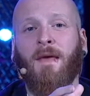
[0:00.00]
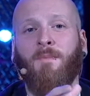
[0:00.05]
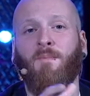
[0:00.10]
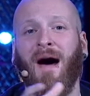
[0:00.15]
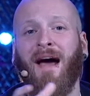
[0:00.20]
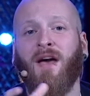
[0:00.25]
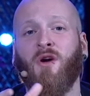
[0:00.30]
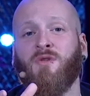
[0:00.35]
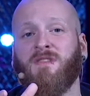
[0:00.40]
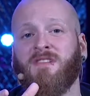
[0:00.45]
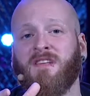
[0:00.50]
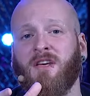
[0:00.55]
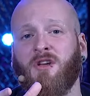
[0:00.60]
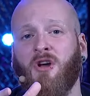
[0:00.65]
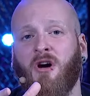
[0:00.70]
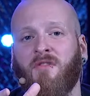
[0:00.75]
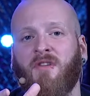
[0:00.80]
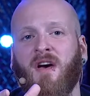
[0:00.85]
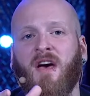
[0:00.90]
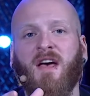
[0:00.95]

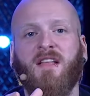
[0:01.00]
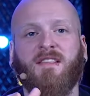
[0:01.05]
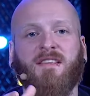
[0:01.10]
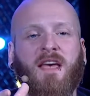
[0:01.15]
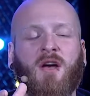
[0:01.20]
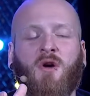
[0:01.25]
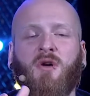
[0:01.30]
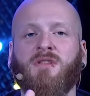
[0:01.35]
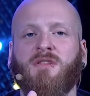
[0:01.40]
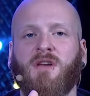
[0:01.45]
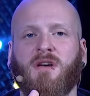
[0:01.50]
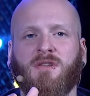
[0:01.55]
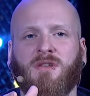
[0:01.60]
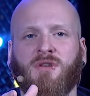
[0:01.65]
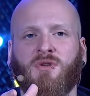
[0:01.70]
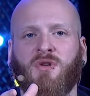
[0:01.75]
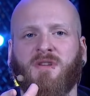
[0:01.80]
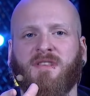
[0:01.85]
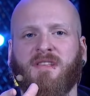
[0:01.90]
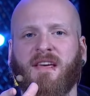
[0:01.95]
Bagotinov take on
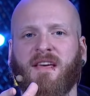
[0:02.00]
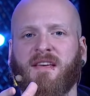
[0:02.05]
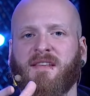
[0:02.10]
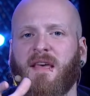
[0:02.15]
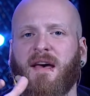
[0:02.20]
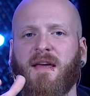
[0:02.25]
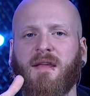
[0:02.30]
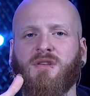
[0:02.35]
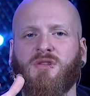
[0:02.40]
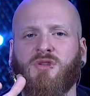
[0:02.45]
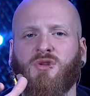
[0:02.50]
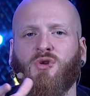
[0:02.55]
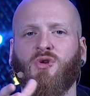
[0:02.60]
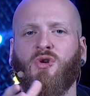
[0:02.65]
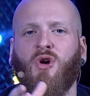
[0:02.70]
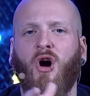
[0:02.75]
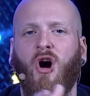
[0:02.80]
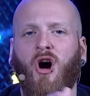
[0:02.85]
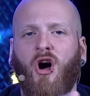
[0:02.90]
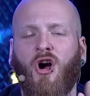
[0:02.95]
Dustin Ortiz. That is
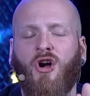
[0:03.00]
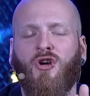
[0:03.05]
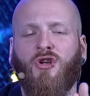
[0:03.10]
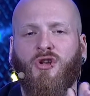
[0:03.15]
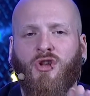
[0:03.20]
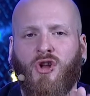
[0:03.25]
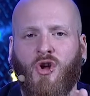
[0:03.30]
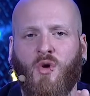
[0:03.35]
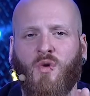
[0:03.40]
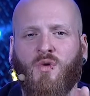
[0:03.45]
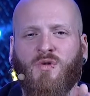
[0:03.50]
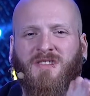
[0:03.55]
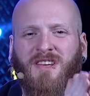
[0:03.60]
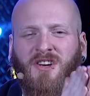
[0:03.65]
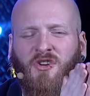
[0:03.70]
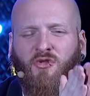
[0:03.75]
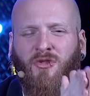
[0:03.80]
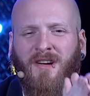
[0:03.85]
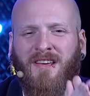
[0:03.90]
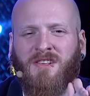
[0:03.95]
two
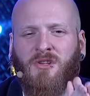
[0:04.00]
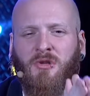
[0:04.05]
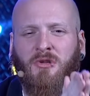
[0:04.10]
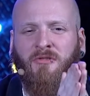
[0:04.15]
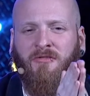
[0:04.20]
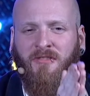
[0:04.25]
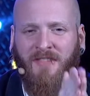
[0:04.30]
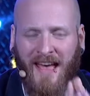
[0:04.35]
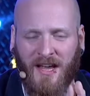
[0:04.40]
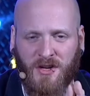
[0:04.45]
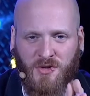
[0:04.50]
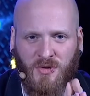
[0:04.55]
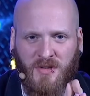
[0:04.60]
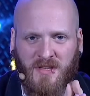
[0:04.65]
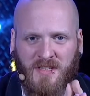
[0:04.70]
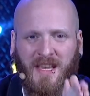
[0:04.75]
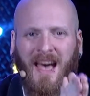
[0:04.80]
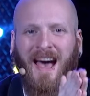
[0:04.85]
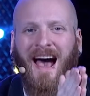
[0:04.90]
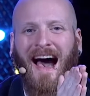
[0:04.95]
hard-nosed, grizzled
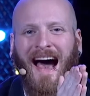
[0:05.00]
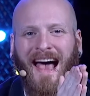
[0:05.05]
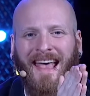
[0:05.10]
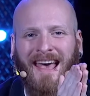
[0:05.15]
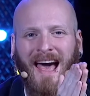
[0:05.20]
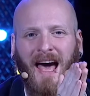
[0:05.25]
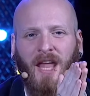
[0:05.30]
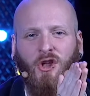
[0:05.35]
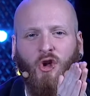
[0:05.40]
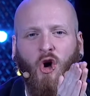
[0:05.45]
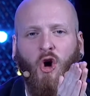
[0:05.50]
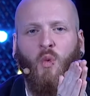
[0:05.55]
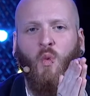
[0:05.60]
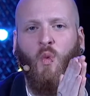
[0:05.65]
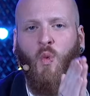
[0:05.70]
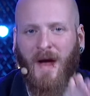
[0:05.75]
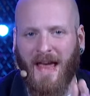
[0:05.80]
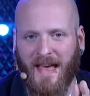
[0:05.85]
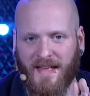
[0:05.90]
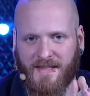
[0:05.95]
veterans. I cannot
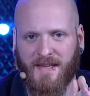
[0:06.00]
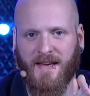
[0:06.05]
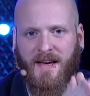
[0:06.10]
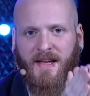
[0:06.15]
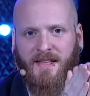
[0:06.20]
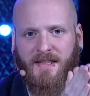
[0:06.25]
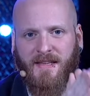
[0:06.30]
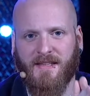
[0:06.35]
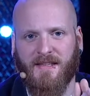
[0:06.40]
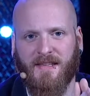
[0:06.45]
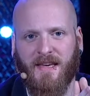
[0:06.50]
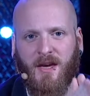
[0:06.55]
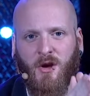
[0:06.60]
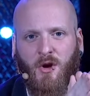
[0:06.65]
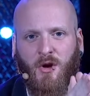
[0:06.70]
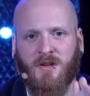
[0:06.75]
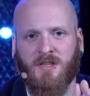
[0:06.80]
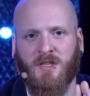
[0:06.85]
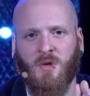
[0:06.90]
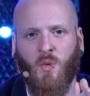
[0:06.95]
wait to see
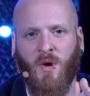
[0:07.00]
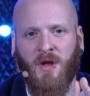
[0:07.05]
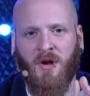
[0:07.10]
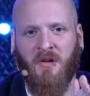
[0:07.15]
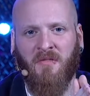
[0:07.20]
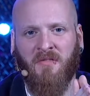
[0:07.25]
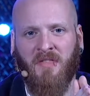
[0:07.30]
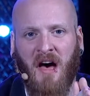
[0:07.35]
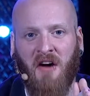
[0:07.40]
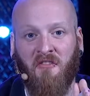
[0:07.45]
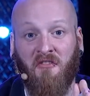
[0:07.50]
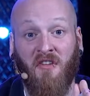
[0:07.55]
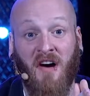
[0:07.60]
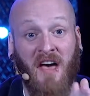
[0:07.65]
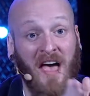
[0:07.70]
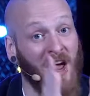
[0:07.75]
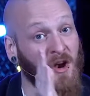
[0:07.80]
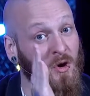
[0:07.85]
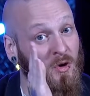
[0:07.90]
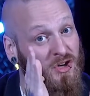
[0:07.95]
who is the winner of that
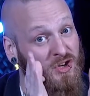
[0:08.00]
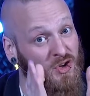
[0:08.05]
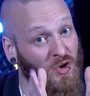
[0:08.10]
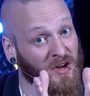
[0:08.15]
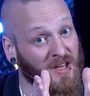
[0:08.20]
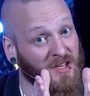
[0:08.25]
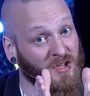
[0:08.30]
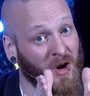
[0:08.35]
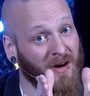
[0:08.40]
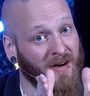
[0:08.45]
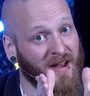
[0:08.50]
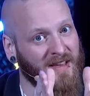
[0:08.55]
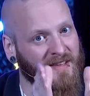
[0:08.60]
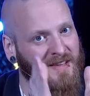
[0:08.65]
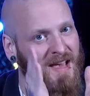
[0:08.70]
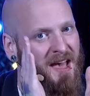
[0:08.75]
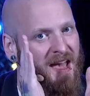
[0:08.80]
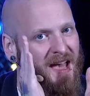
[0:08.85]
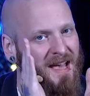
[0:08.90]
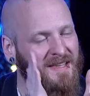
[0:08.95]
fight. I know Shorty
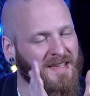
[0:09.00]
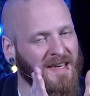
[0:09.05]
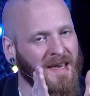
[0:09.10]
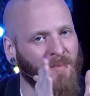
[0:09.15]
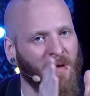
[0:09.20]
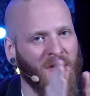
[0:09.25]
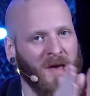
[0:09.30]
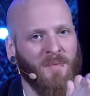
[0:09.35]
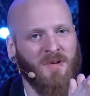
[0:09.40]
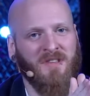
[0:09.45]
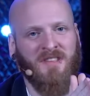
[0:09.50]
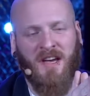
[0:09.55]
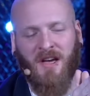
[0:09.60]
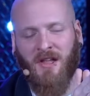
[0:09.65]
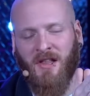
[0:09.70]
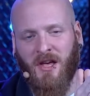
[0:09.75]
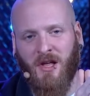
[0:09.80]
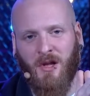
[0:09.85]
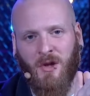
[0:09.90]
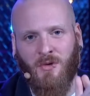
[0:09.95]
Torres is keeping a
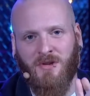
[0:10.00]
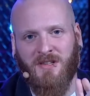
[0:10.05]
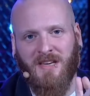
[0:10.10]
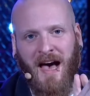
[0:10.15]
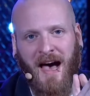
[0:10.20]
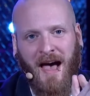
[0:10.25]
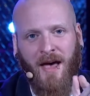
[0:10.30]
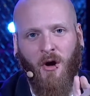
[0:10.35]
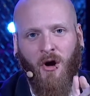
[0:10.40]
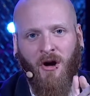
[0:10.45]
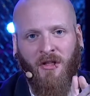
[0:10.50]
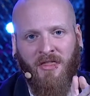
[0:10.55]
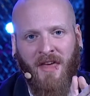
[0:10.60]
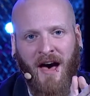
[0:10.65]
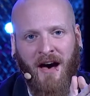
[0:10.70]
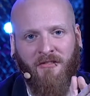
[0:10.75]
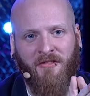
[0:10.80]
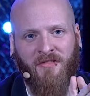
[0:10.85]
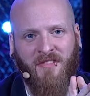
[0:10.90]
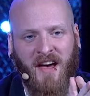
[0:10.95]
particularly close eye on
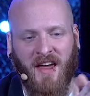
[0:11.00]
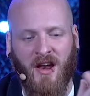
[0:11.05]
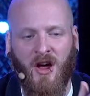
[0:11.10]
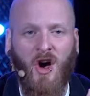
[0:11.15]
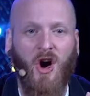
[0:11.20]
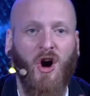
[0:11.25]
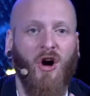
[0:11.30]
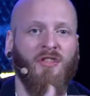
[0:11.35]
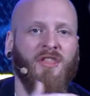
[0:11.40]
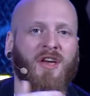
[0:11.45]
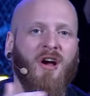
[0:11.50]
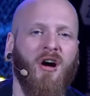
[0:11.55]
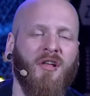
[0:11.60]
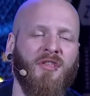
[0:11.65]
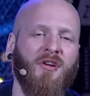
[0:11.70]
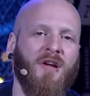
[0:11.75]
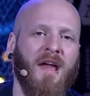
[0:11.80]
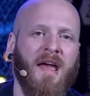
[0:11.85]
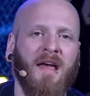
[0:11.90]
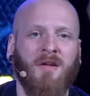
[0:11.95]
that fight. On the
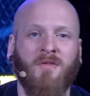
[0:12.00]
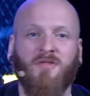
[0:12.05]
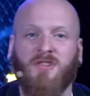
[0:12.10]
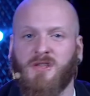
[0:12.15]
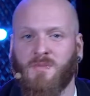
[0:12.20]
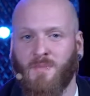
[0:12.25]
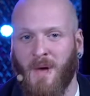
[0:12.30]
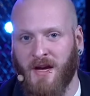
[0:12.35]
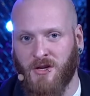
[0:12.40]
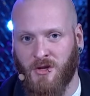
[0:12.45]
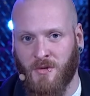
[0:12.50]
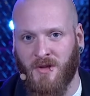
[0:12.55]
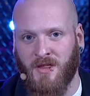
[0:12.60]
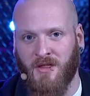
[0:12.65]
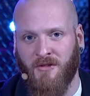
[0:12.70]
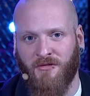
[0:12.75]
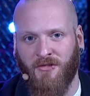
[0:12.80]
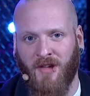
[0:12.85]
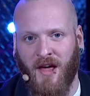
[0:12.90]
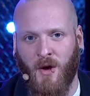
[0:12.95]
other end of the spectrum in
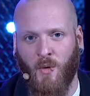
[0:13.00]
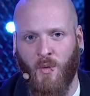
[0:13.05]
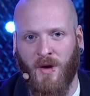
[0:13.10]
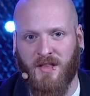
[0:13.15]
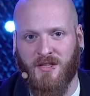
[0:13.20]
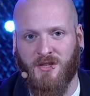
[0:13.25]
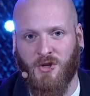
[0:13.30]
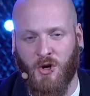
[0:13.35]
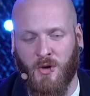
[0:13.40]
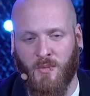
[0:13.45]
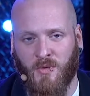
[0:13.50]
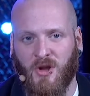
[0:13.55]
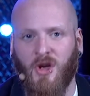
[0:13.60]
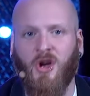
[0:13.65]
the flyweight tournament,